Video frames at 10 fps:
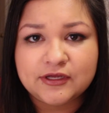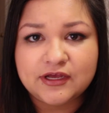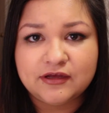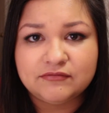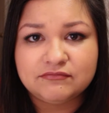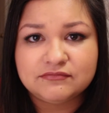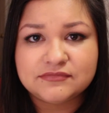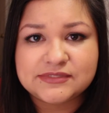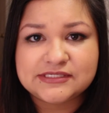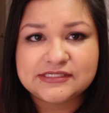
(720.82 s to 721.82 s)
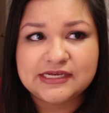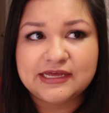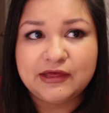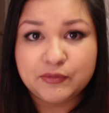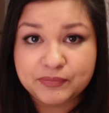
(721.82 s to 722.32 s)
to
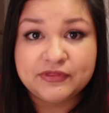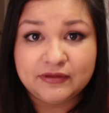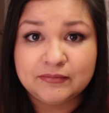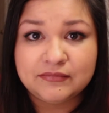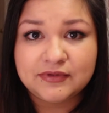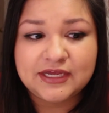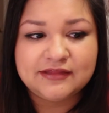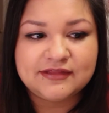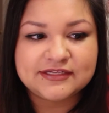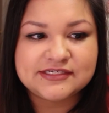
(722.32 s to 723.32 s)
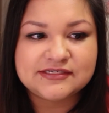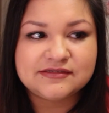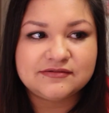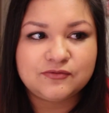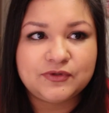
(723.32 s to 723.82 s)
help them. And
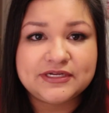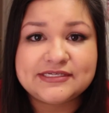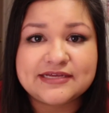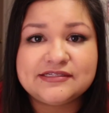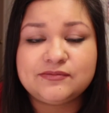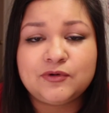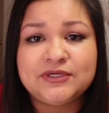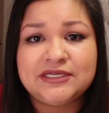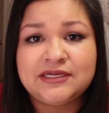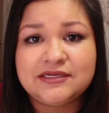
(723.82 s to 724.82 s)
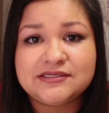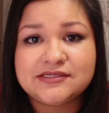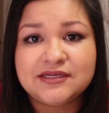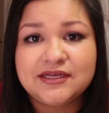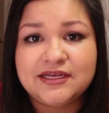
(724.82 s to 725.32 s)
that's what a testimony
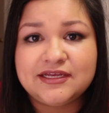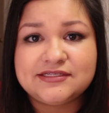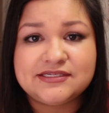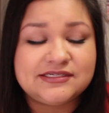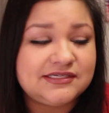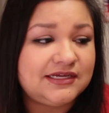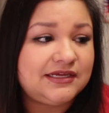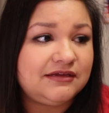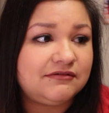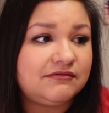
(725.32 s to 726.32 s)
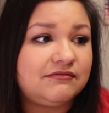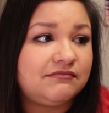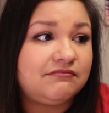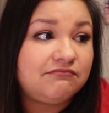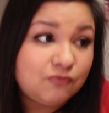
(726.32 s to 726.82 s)
is. It's to see,
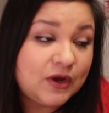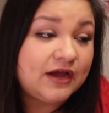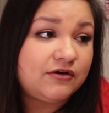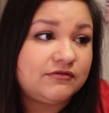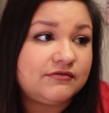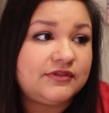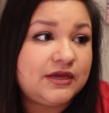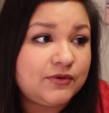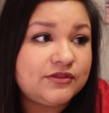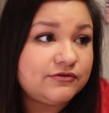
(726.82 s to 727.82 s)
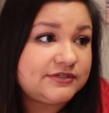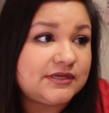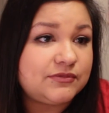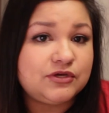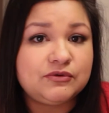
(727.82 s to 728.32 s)
wow, they went through
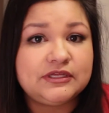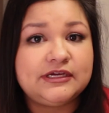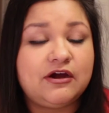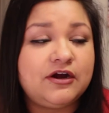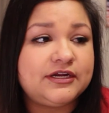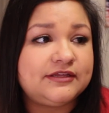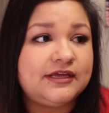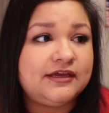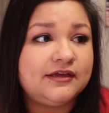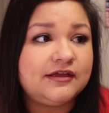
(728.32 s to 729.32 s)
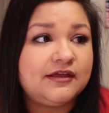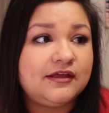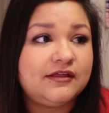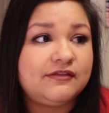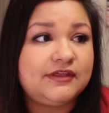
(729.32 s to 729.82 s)
something really hard and
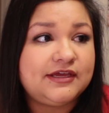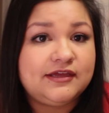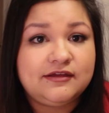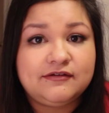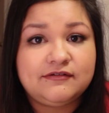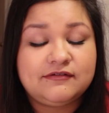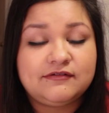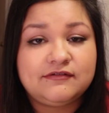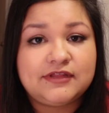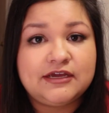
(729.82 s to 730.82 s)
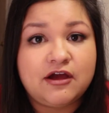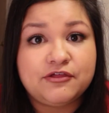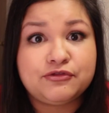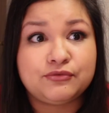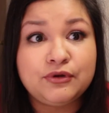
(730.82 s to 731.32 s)
they
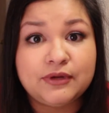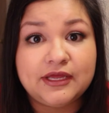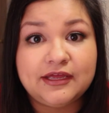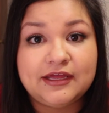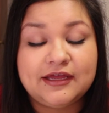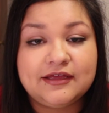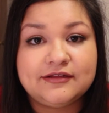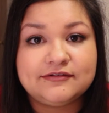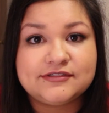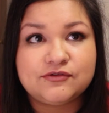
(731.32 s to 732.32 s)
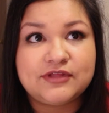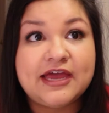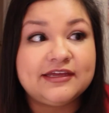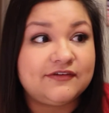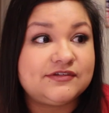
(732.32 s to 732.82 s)
got through it. And so
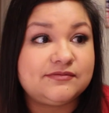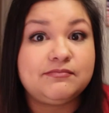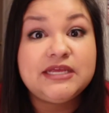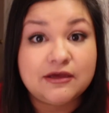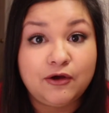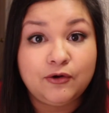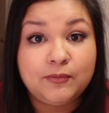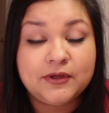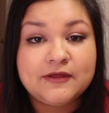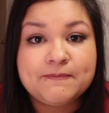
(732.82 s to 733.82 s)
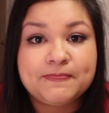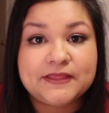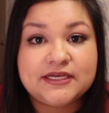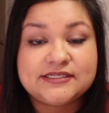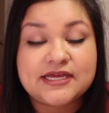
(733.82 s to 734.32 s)
that gives me hope,
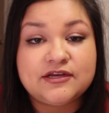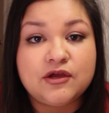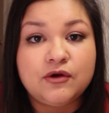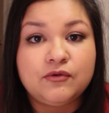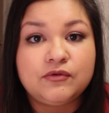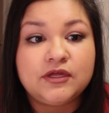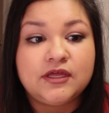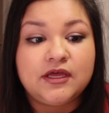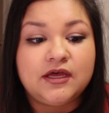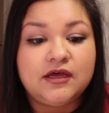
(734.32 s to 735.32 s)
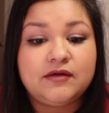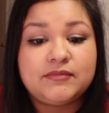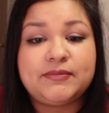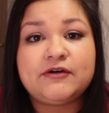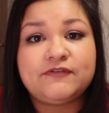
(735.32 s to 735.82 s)
because I know
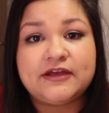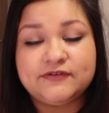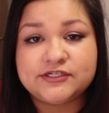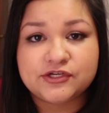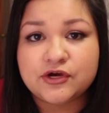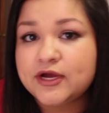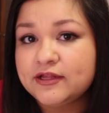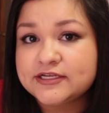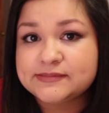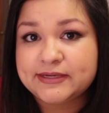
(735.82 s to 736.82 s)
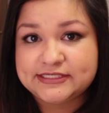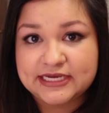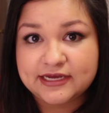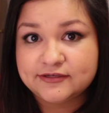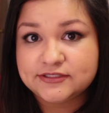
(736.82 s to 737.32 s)
about 5 years ago I lost my
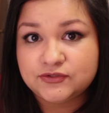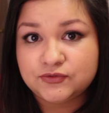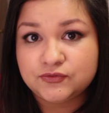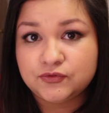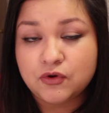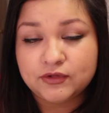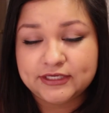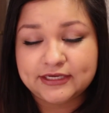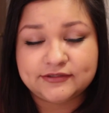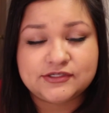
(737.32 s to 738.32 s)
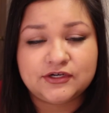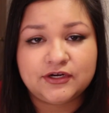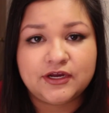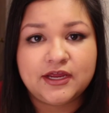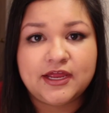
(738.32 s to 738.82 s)
dad to colon cancer.
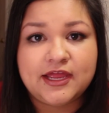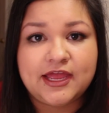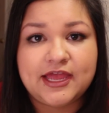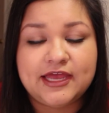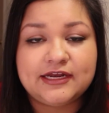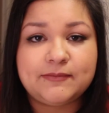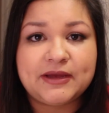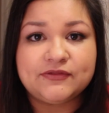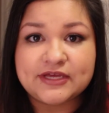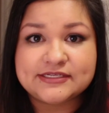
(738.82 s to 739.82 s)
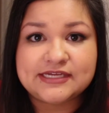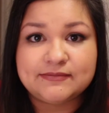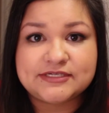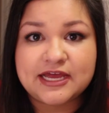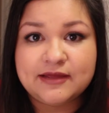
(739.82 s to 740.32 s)
And about that
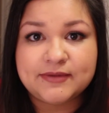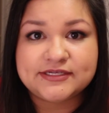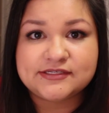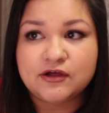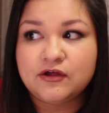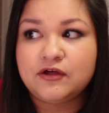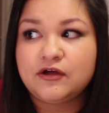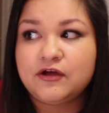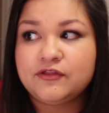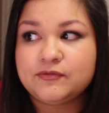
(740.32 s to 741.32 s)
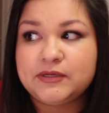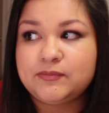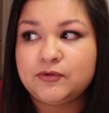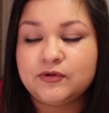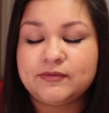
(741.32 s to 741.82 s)
same time I saw other
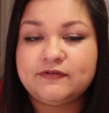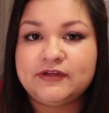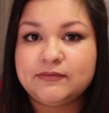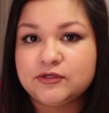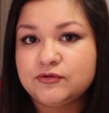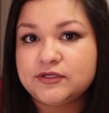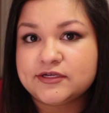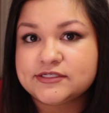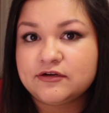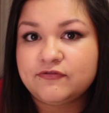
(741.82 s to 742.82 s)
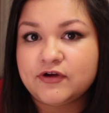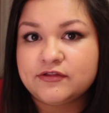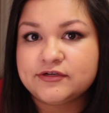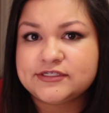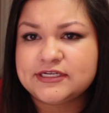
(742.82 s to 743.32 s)
people in my family who had lost their
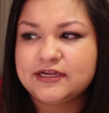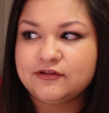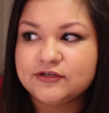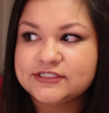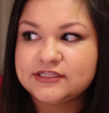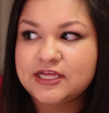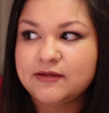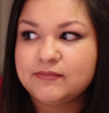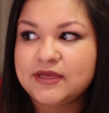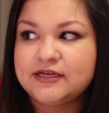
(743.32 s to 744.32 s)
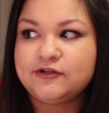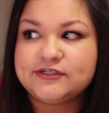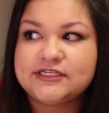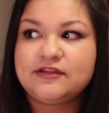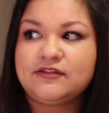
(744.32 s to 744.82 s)
fathers, and I looked at them and
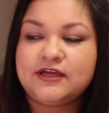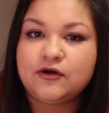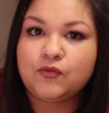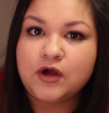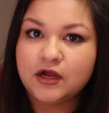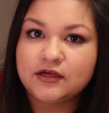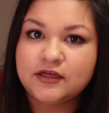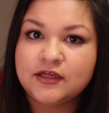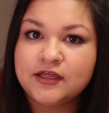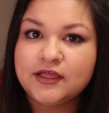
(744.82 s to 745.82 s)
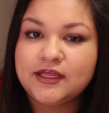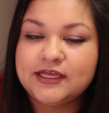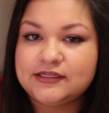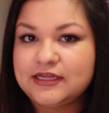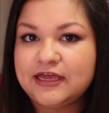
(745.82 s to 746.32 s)
looked at their walk
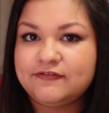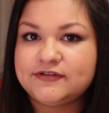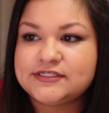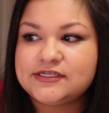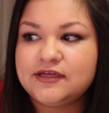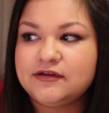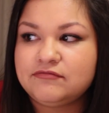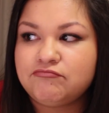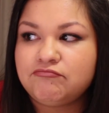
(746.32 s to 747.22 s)
in life and said,